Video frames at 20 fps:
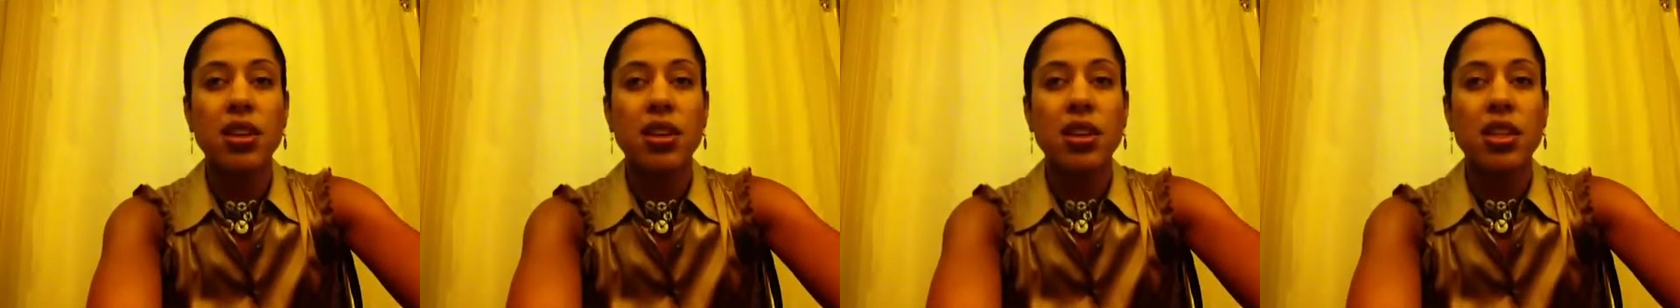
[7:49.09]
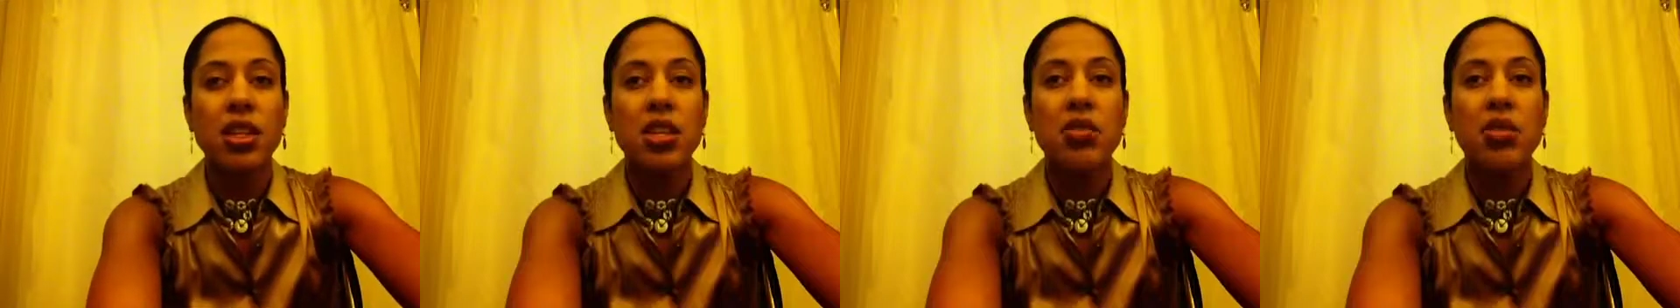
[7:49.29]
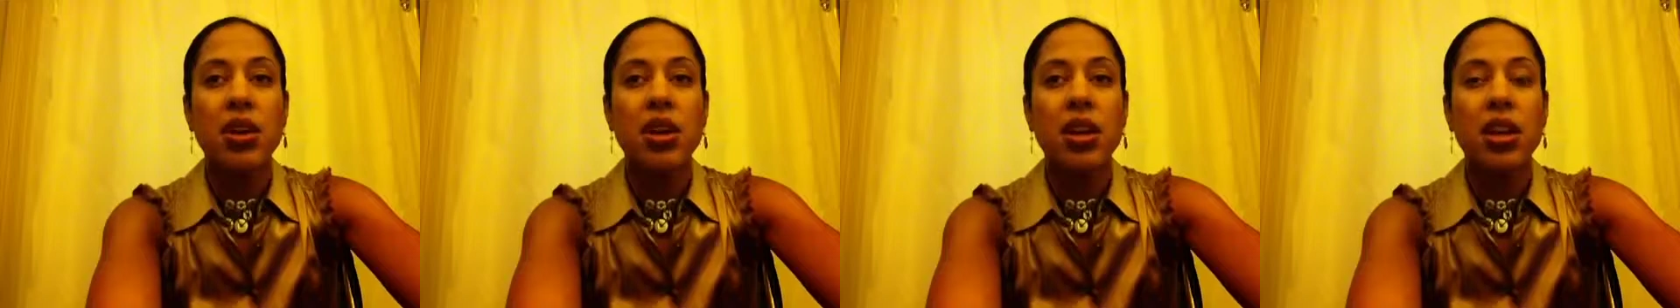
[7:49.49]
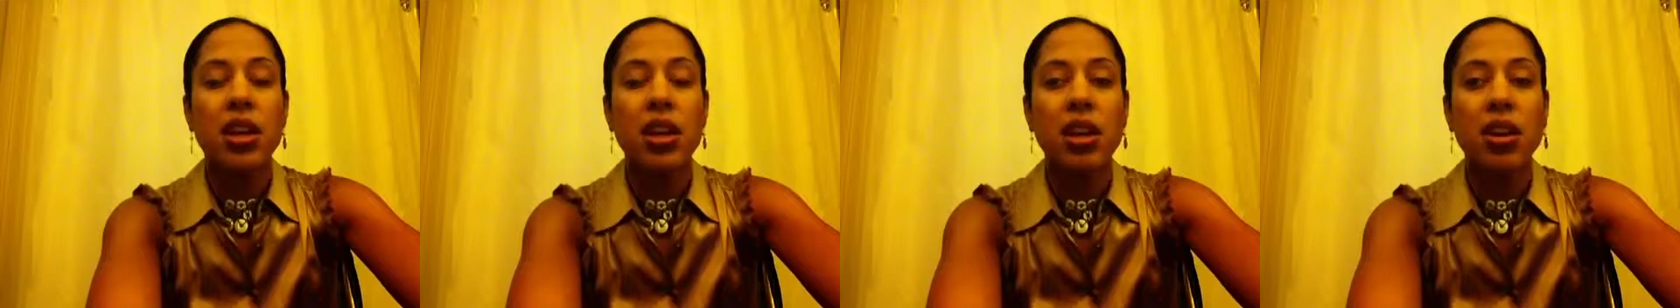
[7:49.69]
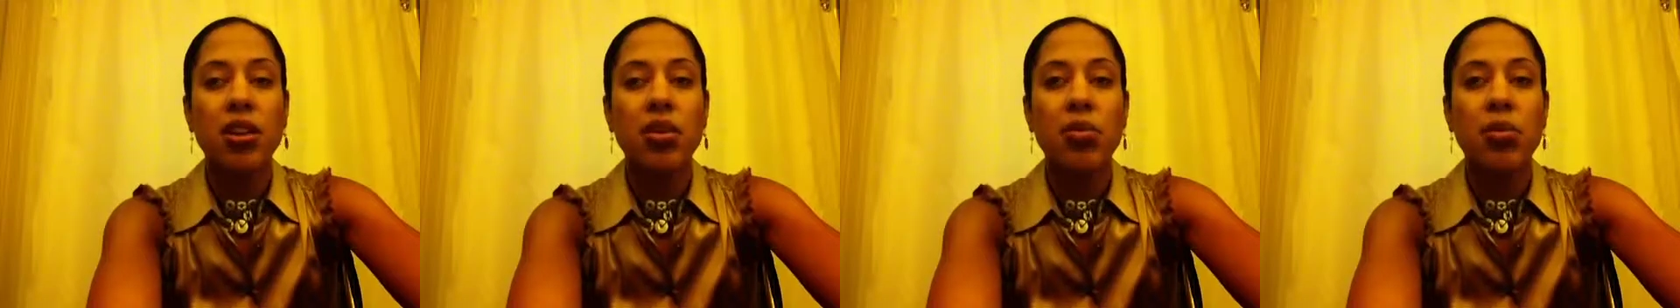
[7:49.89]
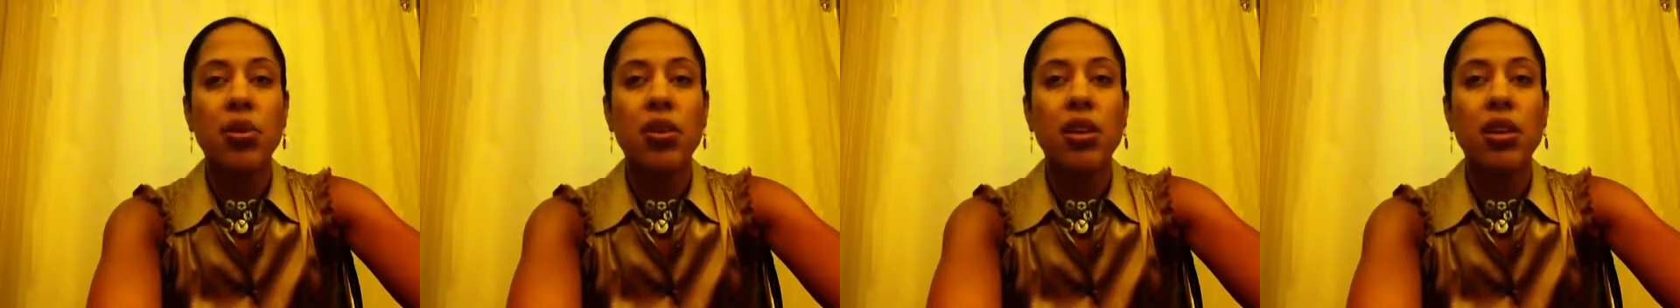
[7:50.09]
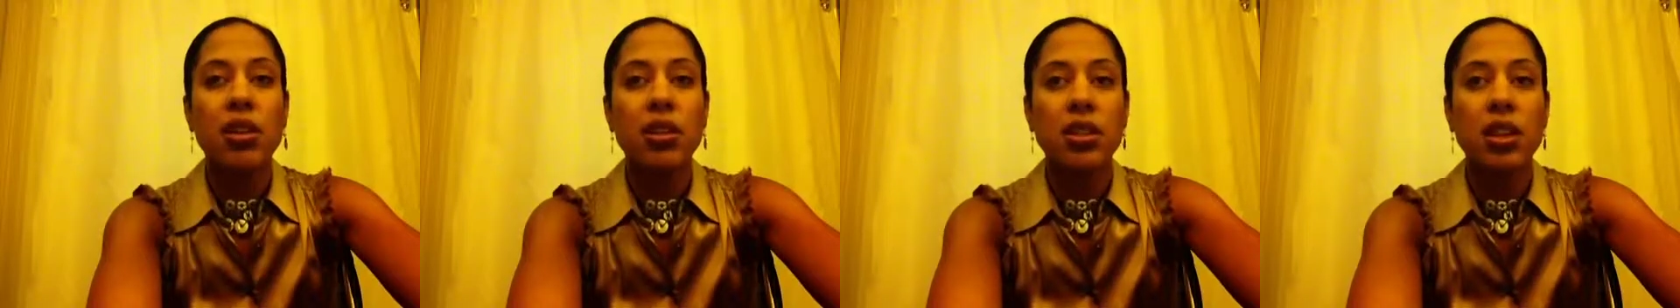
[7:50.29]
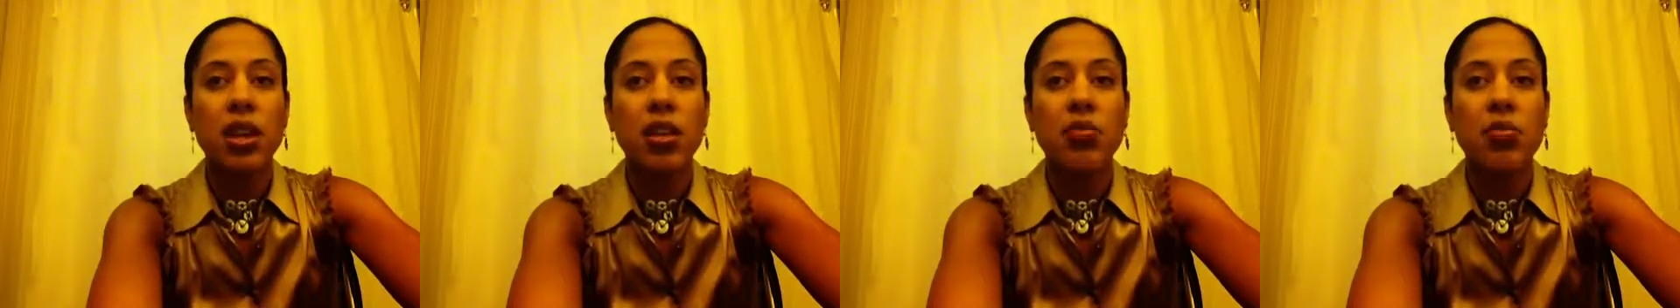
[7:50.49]
You are accountable and
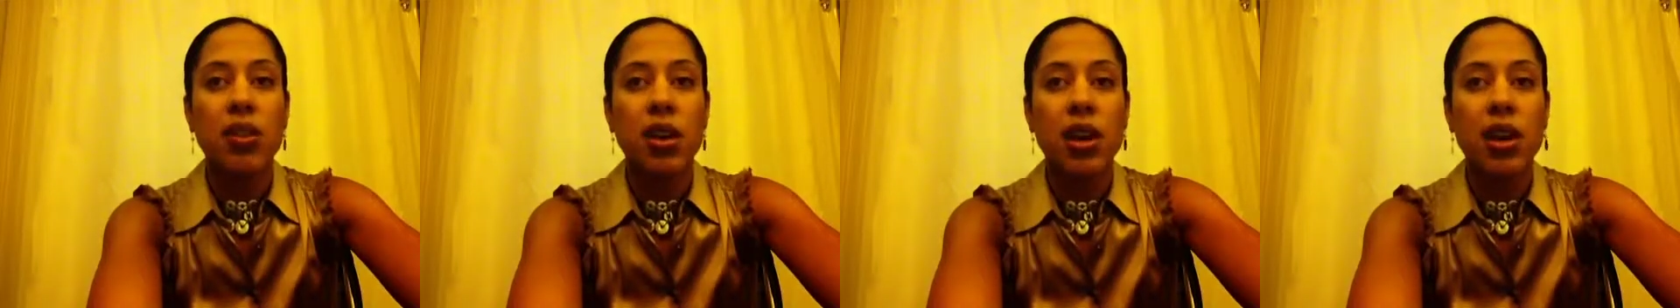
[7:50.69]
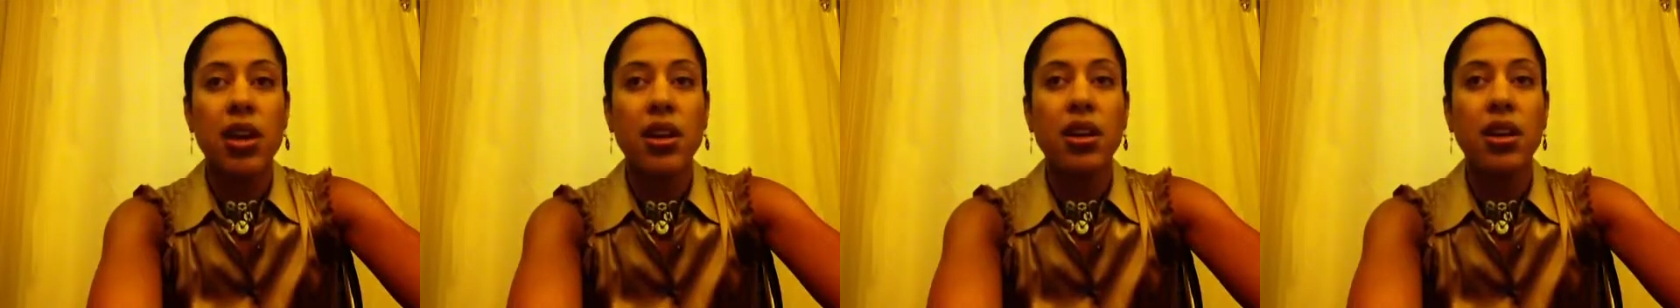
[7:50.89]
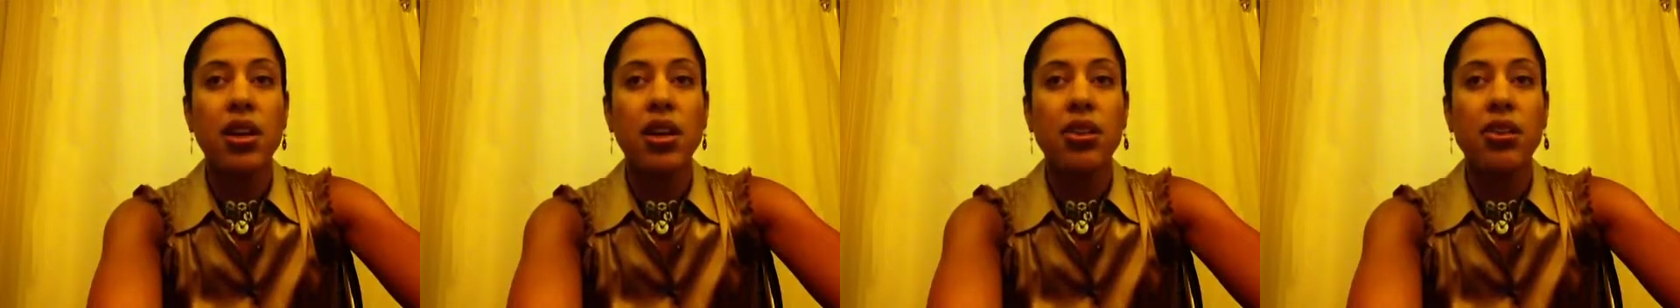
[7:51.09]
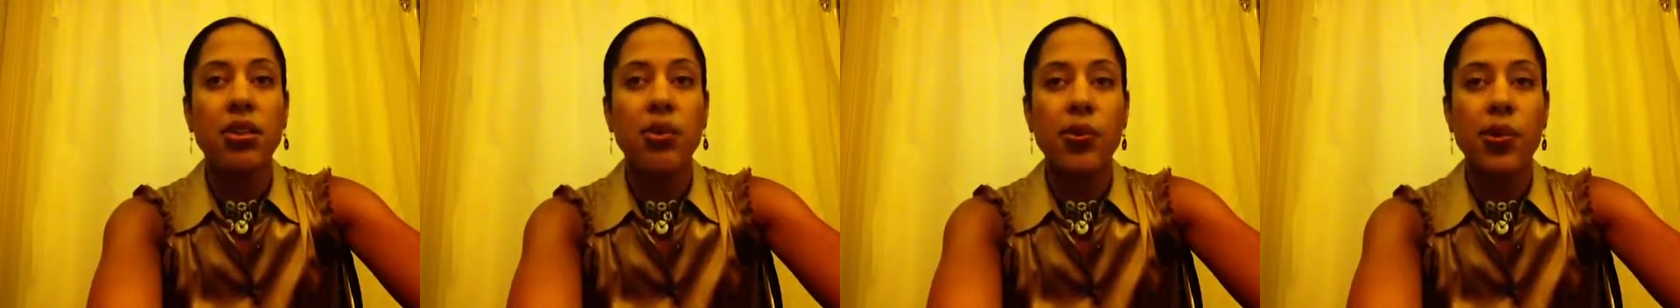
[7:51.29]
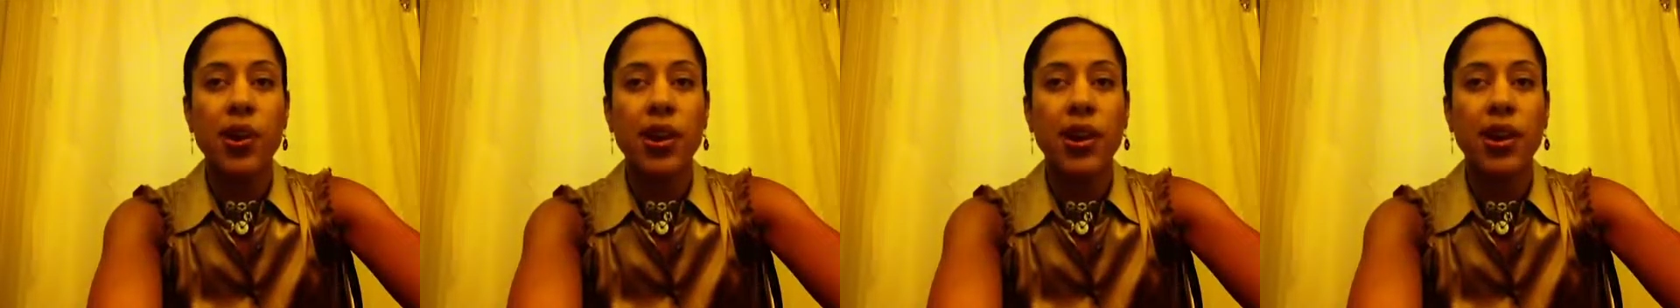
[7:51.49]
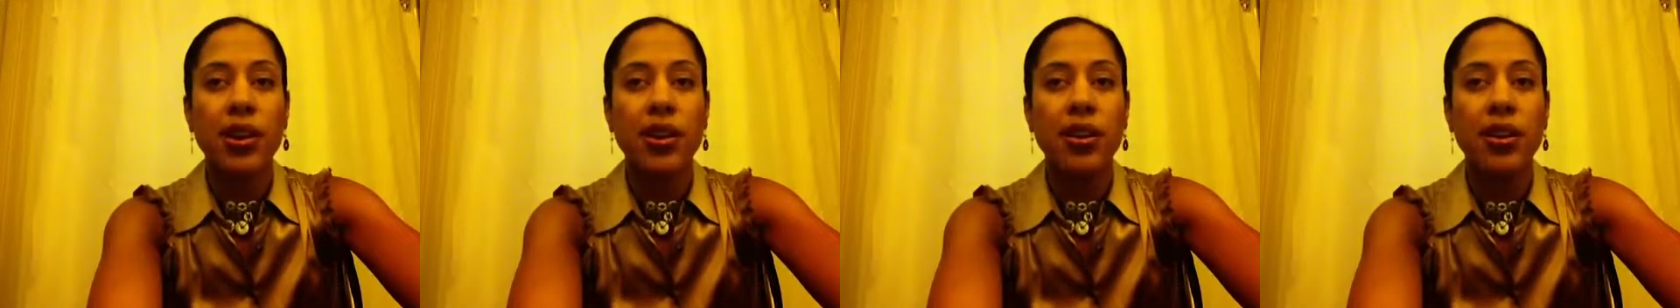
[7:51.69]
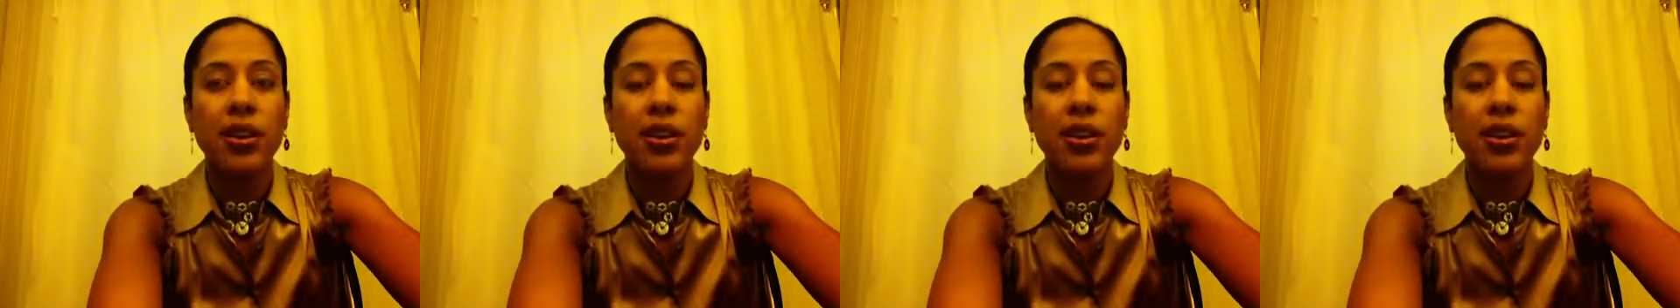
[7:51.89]
take pride in your work.